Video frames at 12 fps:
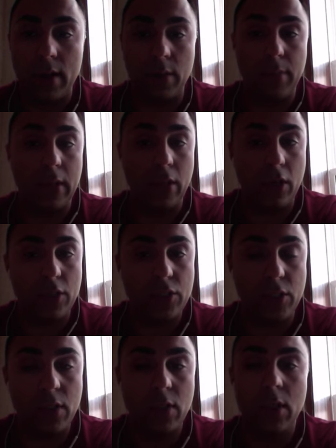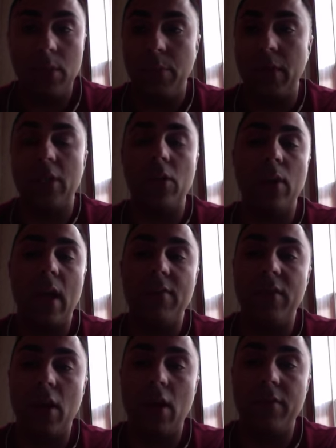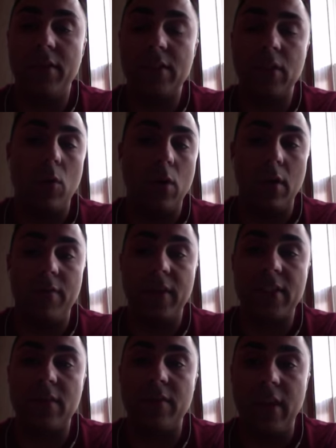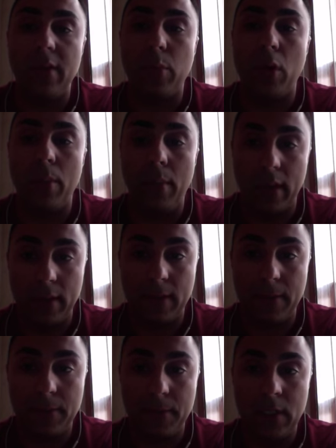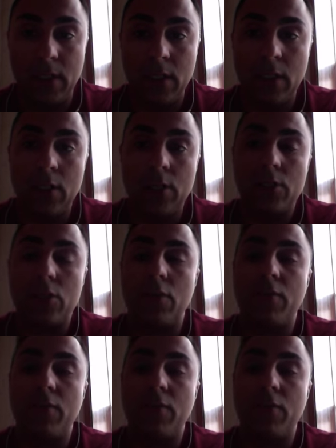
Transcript: a little bit larger, but you don't have an office or a fixed fee per month? So,